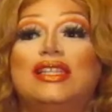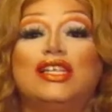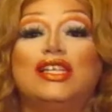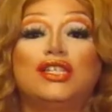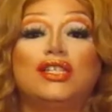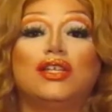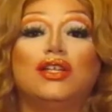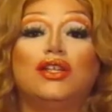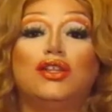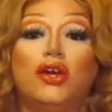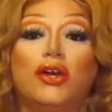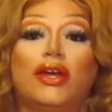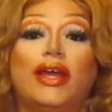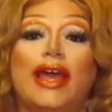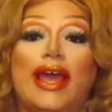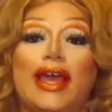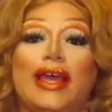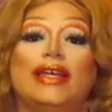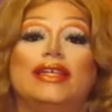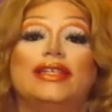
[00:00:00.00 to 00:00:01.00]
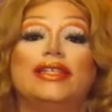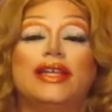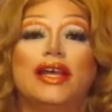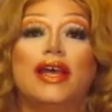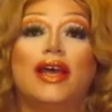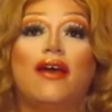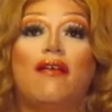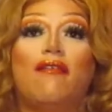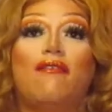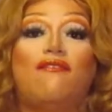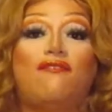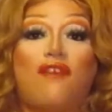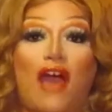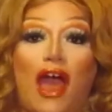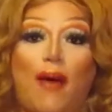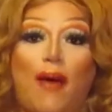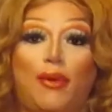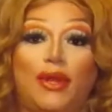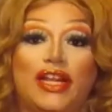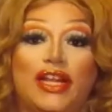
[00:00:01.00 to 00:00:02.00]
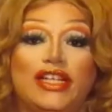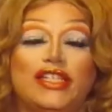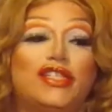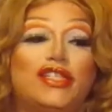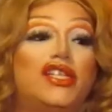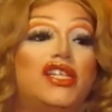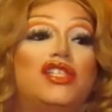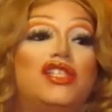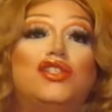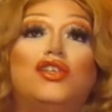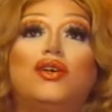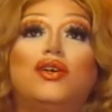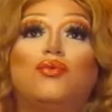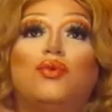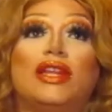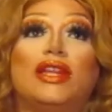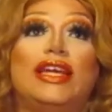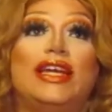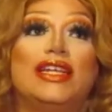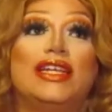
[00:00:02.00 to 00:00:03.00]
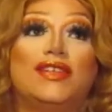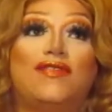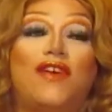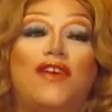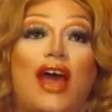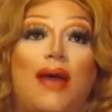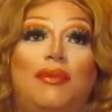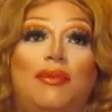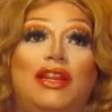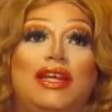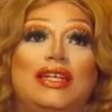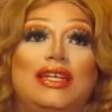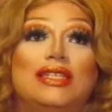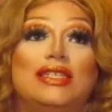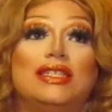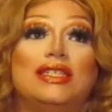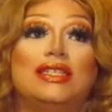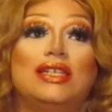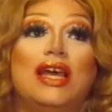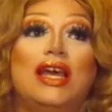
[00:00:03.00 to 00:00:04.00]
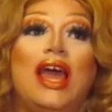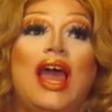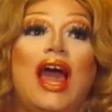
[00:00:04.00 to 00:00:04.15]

this look is fabulous. This look really is fabulous.